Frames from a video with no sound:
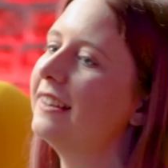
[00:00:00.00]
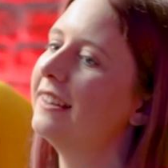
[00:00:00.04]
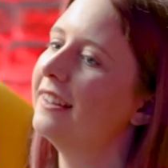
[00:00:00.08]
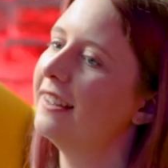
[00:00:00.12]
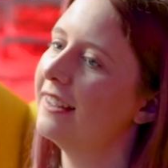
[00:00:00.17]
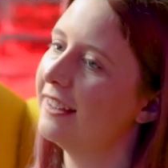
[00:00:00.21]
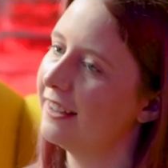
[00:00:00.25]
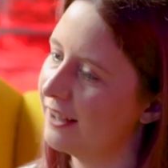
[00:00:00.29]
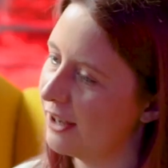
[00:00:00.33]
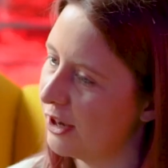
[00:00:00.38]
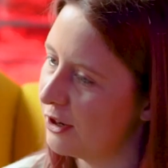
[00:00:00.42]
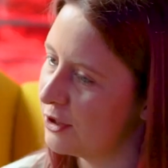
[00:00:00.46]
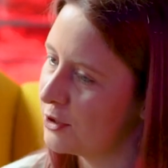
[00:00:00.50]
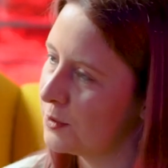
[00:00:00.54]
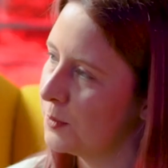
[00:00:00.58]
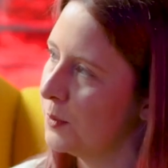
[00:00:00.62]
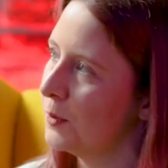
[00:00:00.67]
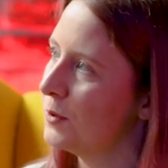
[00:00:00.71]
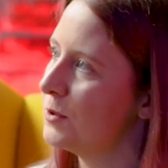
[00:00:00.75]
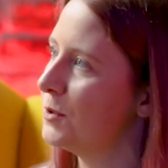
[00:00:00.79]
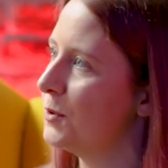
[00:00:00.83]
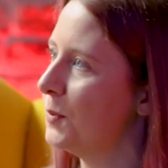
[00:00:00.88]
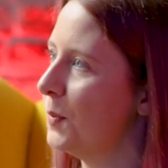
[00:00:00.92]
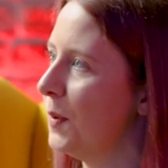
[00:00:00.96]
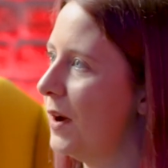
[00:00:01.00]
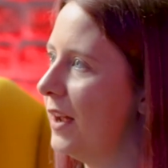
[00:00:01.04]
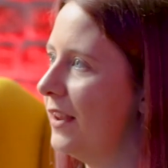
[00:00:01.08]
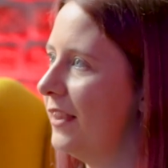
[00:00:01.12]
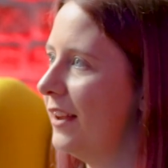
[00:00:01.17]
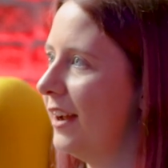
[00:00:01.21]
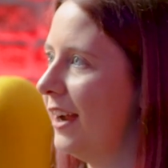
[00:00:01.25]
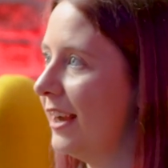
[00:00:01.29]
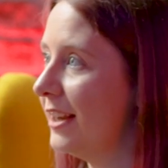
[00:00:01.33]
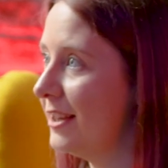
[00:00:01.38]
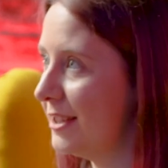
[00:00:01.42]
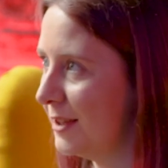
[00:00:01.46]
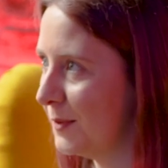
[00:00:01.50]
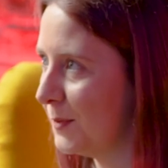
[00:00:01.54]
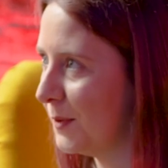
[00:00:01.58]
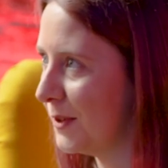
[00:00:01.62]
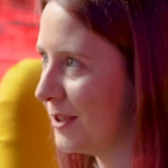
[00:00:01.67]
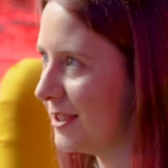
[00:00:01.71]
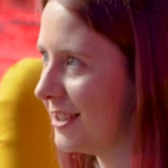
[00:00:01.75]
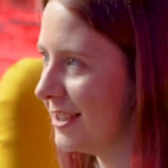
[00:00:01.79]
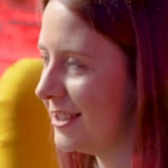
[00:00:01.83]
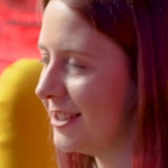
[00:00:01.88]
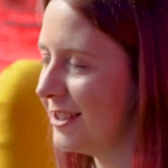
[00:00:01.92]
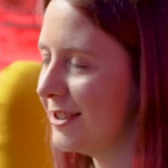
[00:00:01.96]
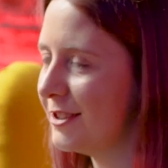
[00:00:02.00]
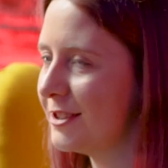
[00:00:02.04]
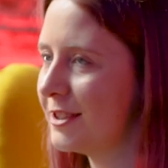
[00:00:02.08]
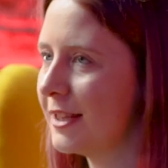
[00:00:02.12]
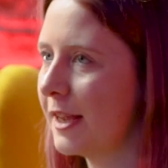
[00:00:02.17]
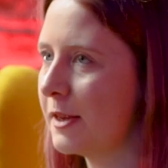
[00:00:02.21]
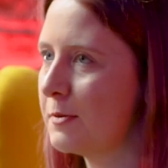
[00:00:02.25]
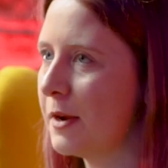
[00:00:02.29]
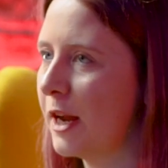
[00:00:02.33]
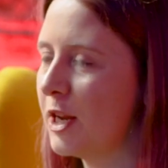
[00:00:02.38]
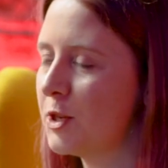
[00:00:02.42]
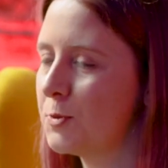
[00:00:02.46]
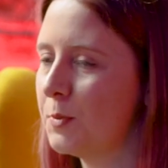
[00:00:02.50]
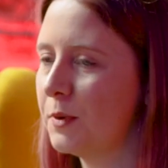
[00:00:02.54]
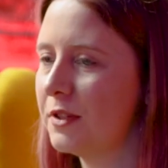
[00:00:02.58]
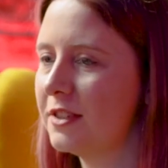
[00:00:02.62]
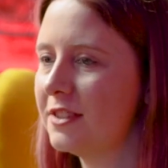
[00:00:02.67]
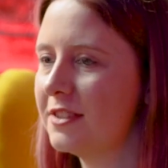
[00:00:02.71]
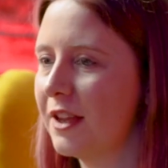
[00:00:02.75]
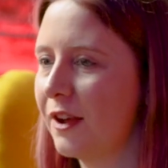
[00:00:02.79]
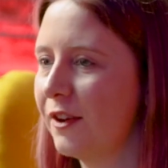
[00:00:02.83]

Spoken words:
and go towards the one that I did want to do, stage management.